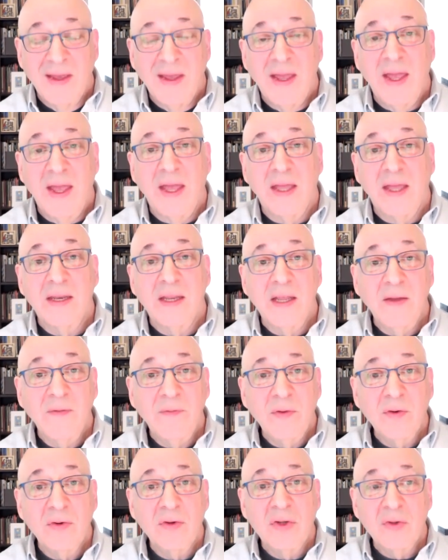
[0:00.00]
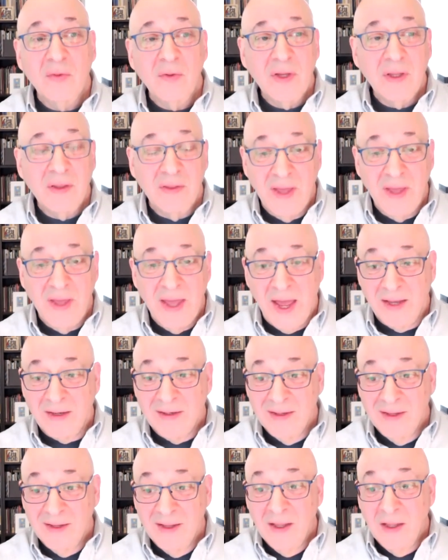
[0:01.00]
And if you're doing that,
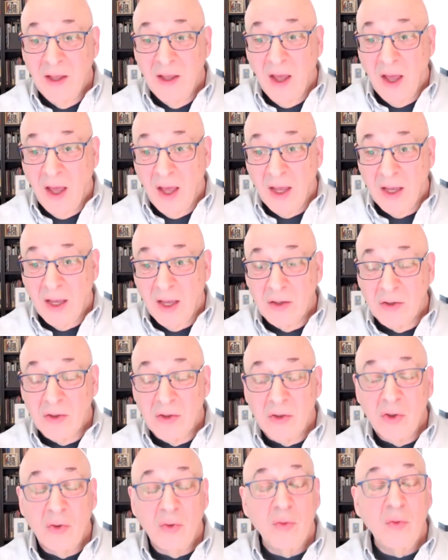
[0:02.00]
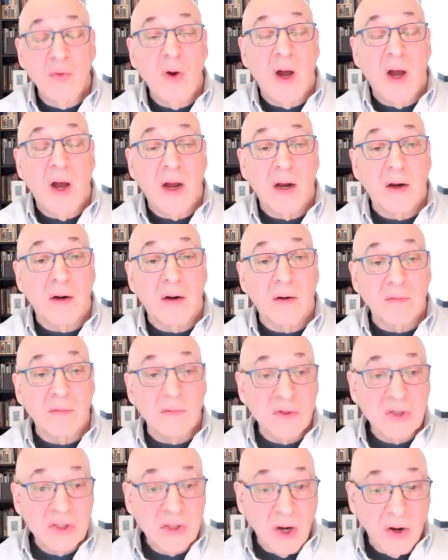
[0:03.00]
uh, you are
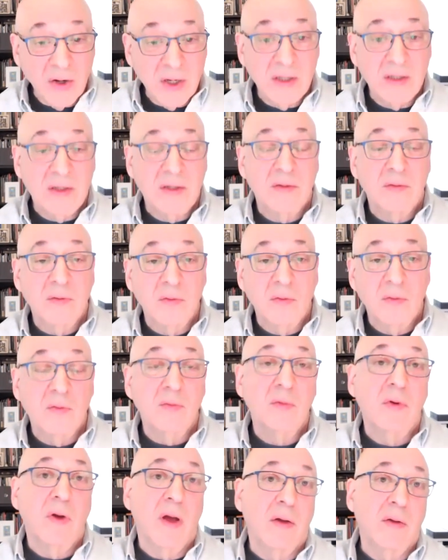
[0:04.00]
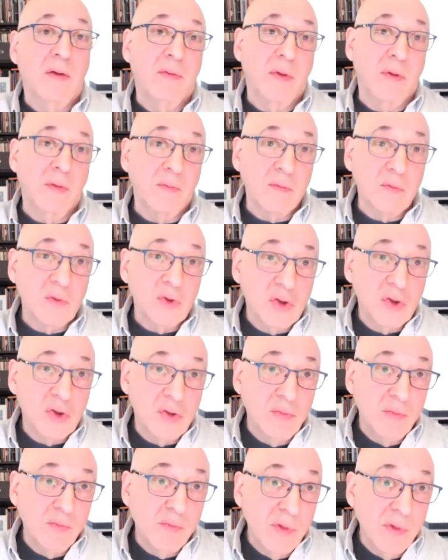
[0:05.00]
starting to
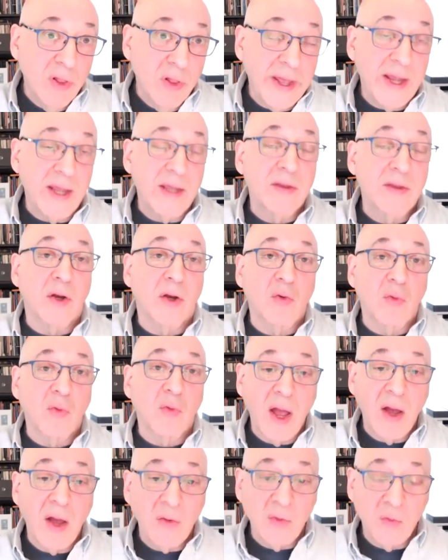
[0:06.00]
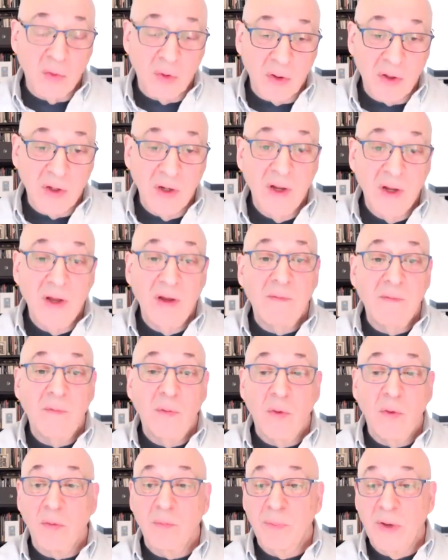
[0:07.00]
lay the groundwork
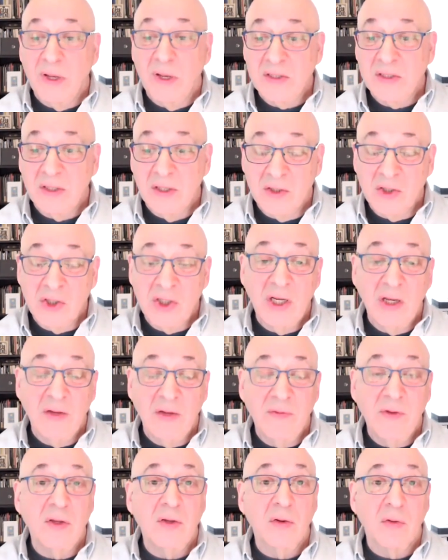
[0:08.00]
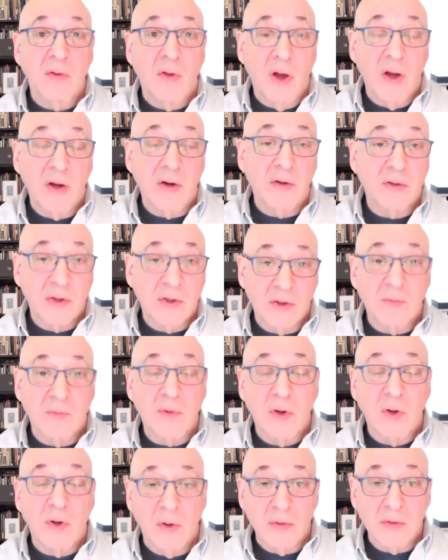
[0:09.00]
for basically achieving your longer term
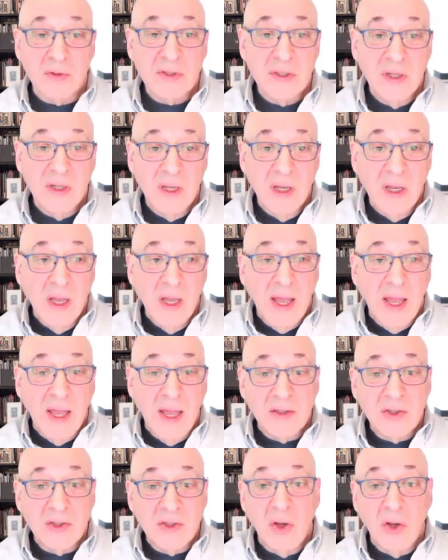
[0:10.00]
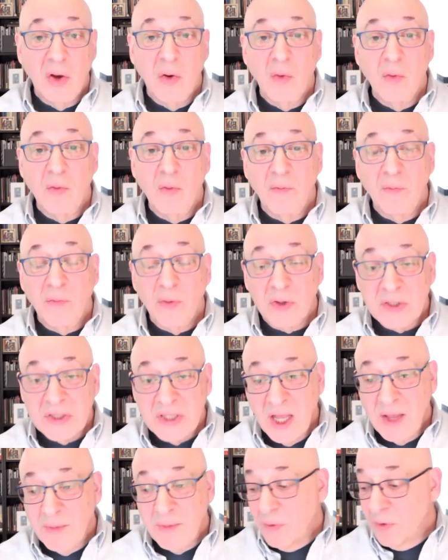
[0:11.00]
goals. And so, for
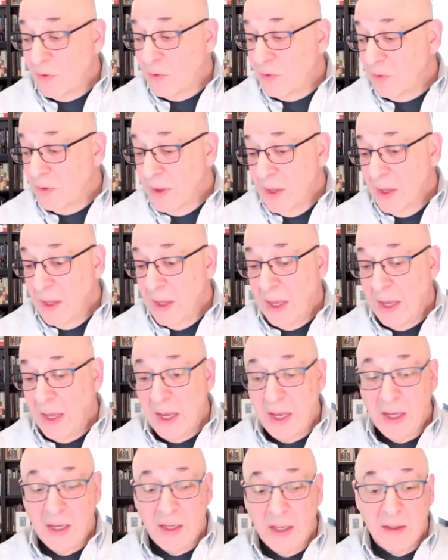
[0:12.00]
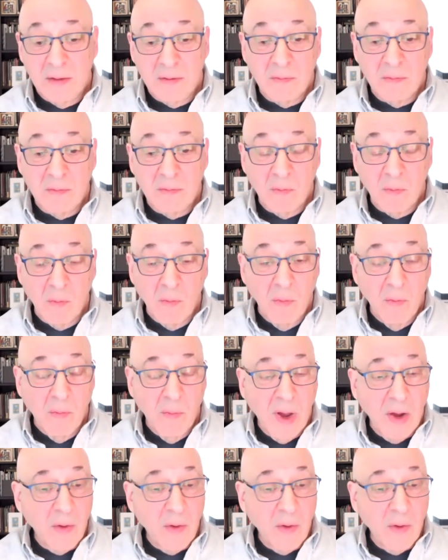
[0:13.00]
example, uh, my